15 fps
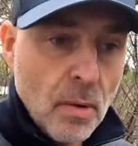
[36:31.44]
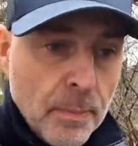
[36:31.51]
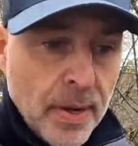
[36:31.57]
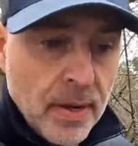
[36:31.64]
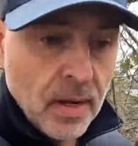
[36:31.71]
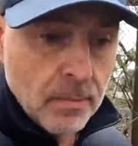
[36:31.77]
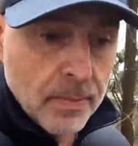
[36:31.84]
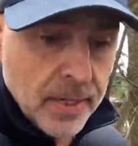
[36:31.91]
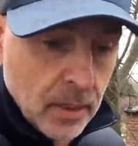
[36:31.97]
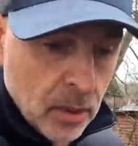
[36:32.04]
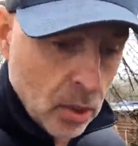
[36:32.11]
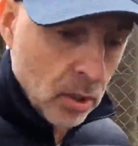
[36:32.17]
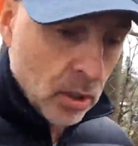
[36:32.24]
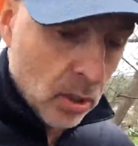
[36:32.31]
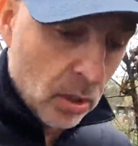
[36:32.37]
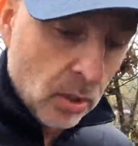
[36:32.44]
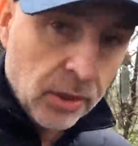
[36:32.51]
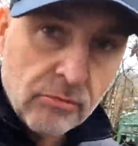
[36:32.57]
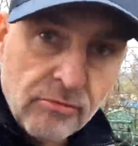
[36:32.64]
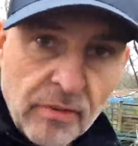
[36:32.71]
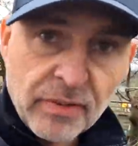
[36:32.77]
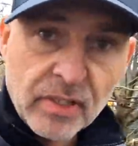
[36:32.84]
apartment on
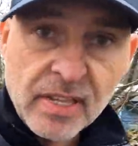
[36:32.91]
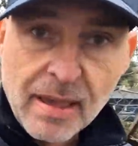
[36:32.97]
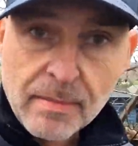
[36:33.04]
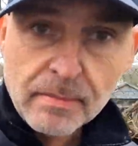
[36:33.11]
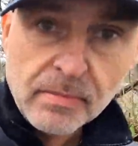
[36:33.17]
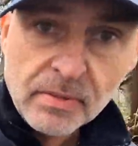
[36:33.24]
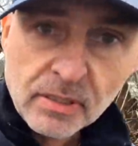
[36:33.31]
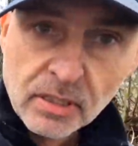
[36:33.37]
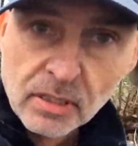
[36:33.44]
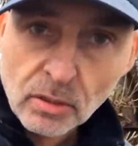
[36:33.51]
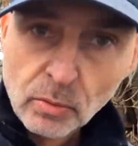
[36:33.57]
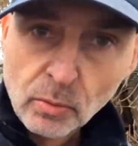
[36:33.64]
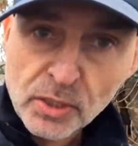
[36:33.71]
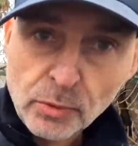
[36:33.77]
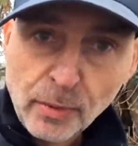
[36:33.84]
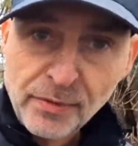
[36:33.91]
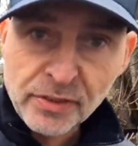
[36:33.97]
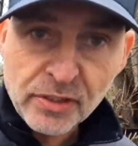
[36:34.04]
the River Thames, which we've